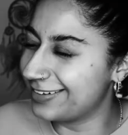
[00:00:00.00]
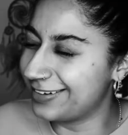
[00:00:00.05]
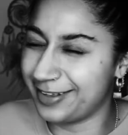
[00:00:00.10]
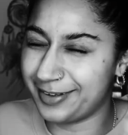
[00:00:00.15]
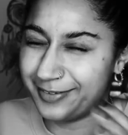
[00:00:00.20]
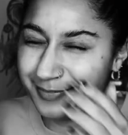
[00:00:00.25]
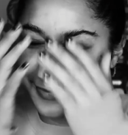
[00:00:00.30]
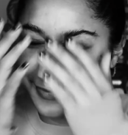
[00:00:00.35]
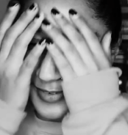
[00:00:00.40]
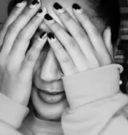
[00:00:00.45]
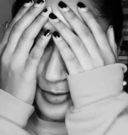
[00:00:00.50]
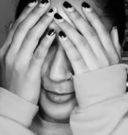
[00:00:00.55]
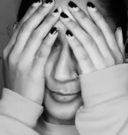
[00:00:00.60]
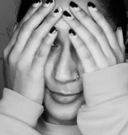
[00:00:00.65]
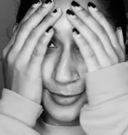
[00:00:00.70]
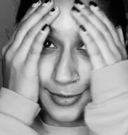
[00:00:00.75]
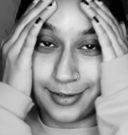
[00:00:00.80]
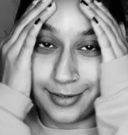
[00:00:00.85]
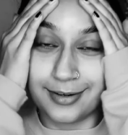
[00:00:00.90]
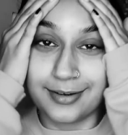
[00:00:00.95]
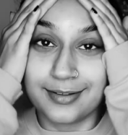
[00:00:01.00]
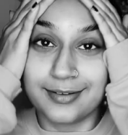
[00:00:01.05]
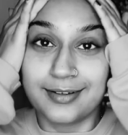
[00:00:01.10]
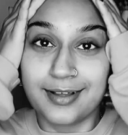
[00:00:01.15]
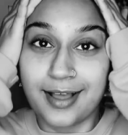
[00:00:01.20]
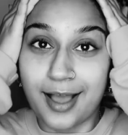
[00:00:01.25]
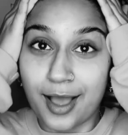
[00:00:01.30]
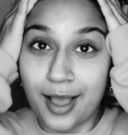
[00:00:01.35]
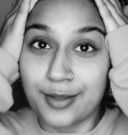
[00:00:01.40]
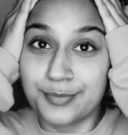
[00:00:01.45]
Oh my god,
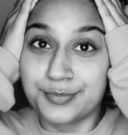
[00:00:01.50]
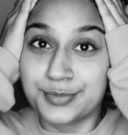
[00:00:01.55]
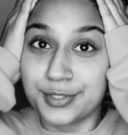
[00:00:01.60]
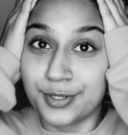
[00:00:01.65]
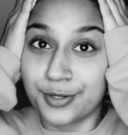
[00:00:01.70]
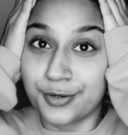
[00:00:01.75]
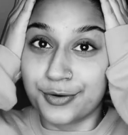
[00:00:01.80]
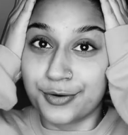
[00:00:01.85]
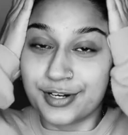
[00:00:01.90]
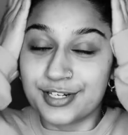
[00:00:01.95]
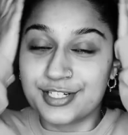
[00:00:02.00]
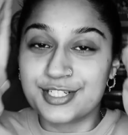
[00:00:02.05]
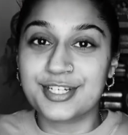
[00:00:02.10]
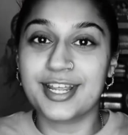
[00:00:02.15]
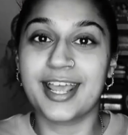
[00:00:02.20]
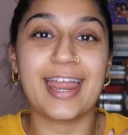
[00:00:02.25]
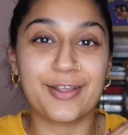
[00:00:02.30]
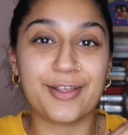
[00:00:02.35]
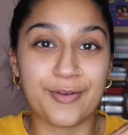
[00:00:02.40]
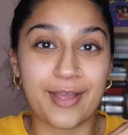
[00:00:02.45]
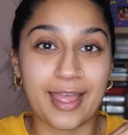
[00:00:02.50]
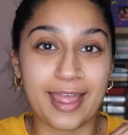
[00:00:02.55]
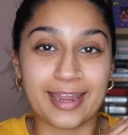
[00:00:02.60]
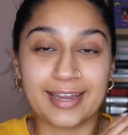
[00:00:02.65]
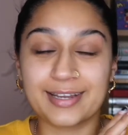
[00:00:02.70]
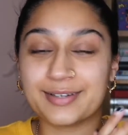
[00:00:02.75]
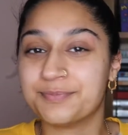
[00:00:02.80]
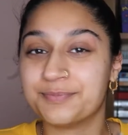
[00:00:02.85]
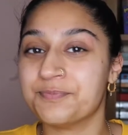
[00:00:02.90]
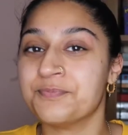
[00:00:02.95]
I'm so cringe.
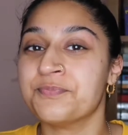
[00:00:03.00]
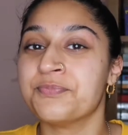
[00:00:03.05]
Anyway,